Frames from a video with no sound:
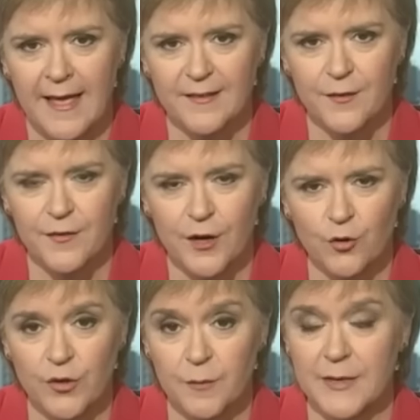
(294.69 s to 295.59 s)
is that there
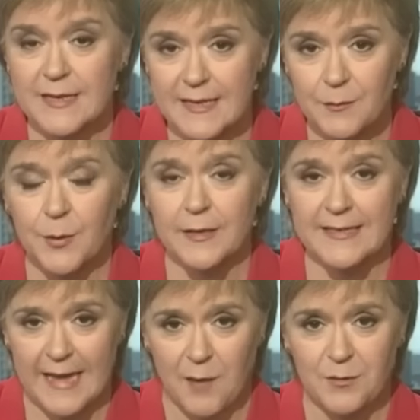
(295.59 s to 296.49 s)
are going to be
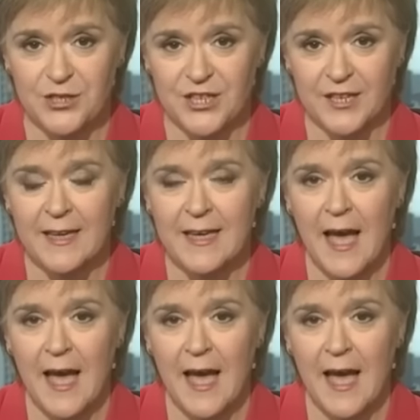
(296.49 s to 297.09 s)
deeply damaging